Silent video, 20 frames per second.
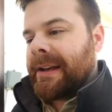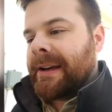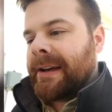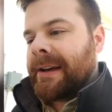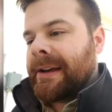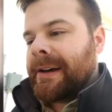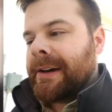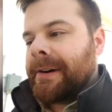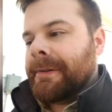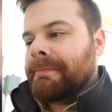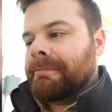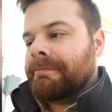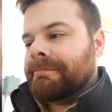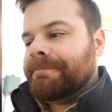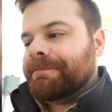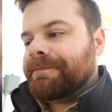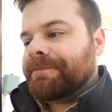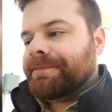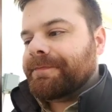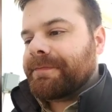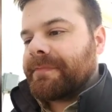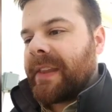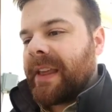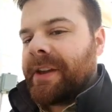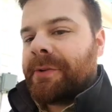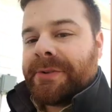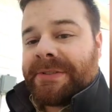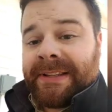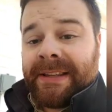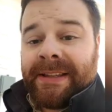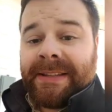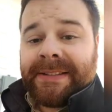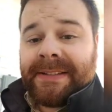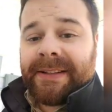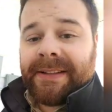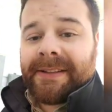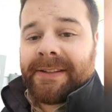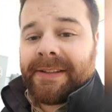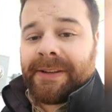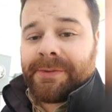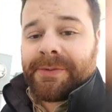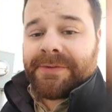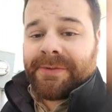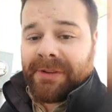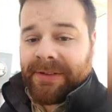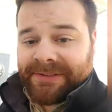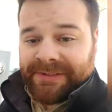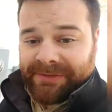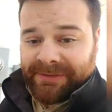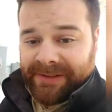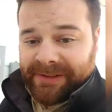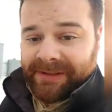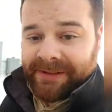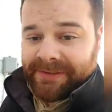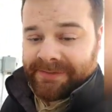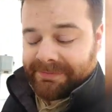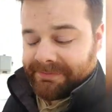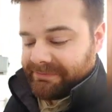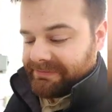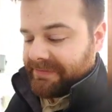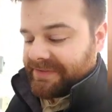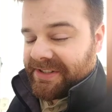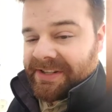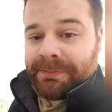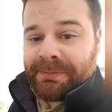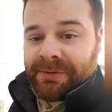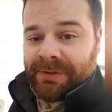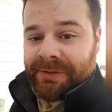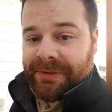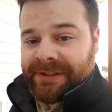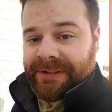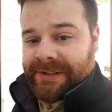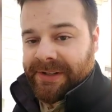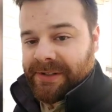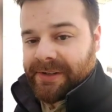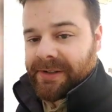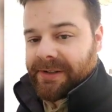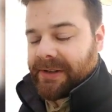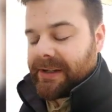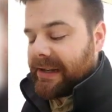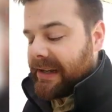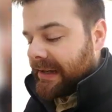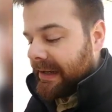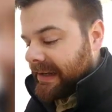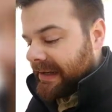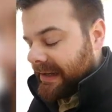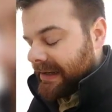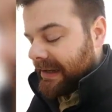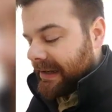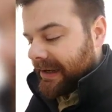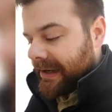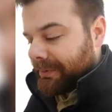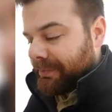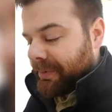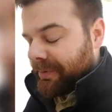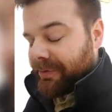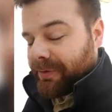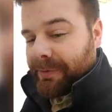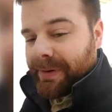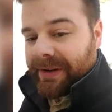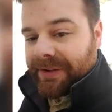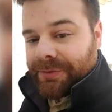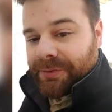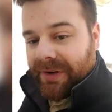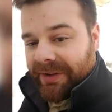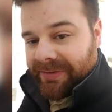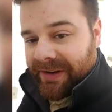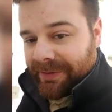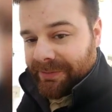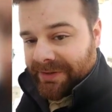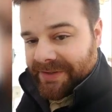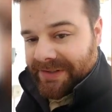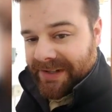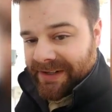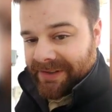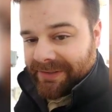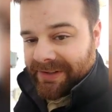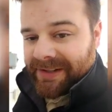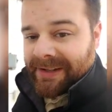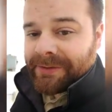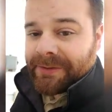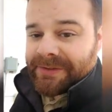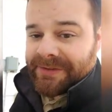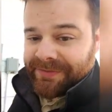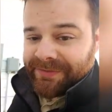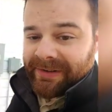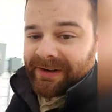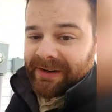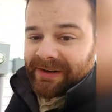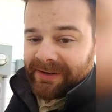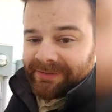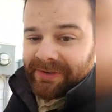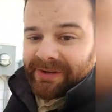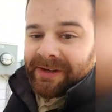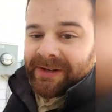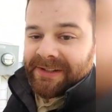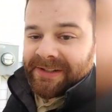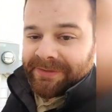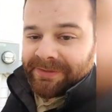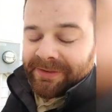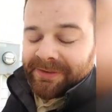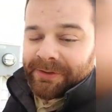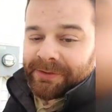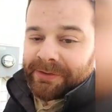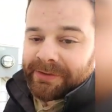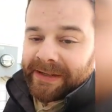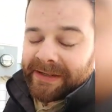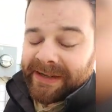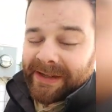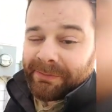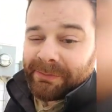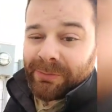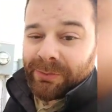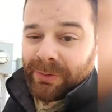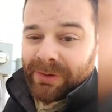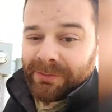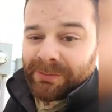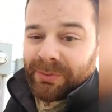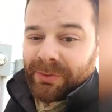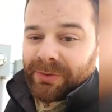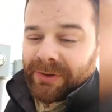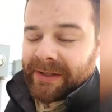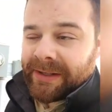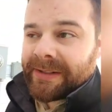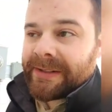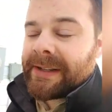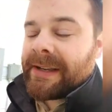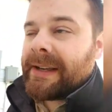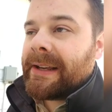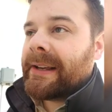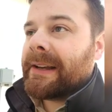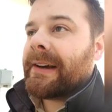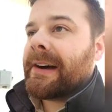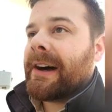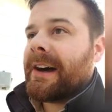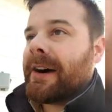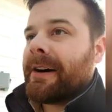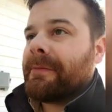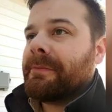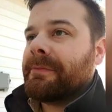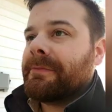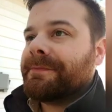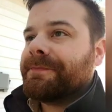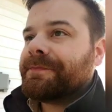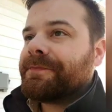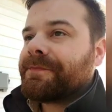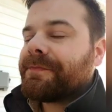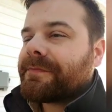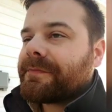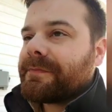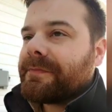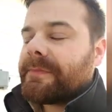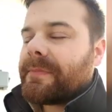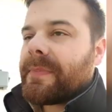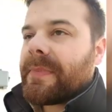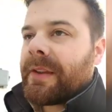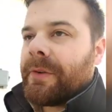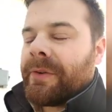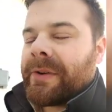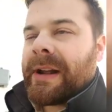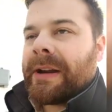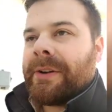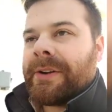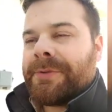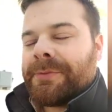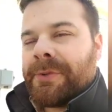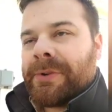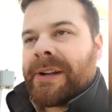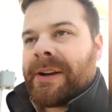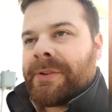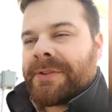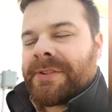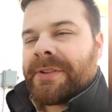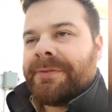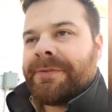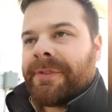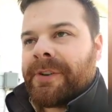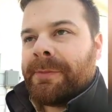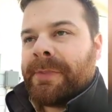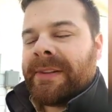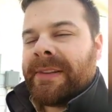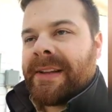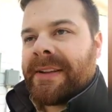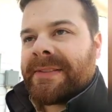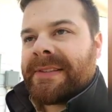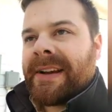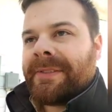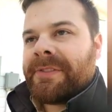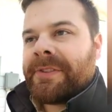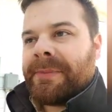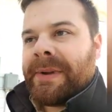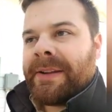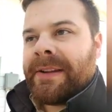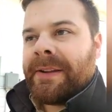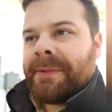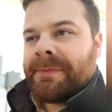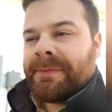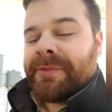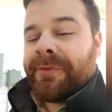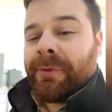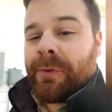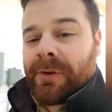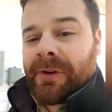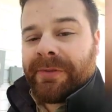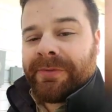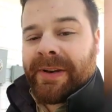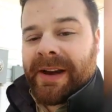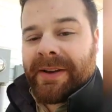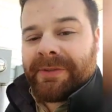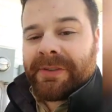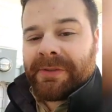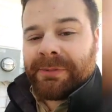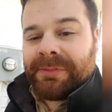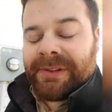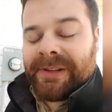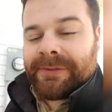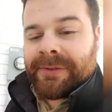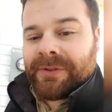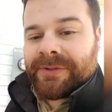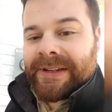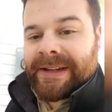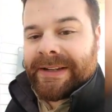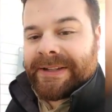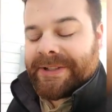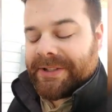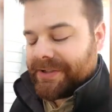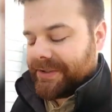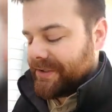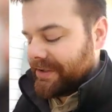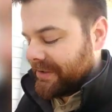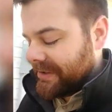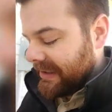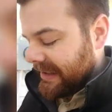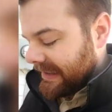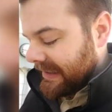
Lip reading: it was easy. It was relatively simple to turn. But for about 25% of it, it was very, very difficult. And at one point, when I was confirming this after making 4 or 5 complete rotations,